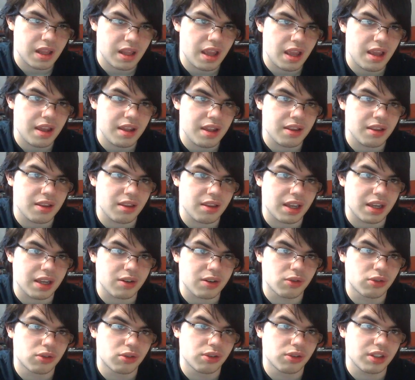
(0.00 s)
And
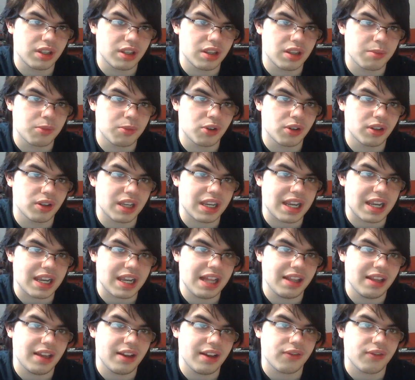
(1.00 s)
early in the morning,
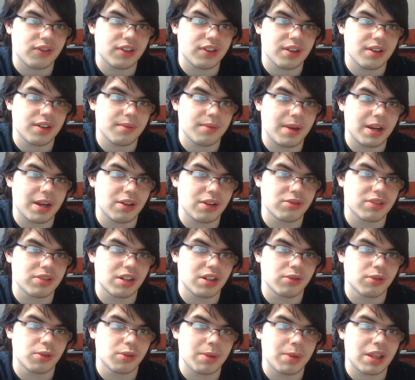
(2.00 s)
I left my
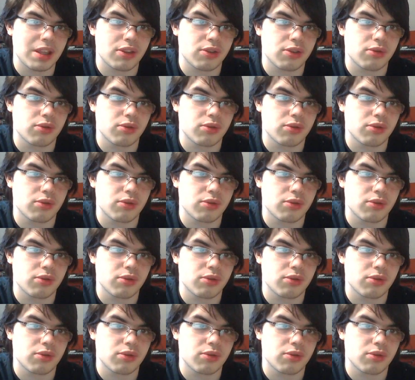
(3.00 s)
hotel room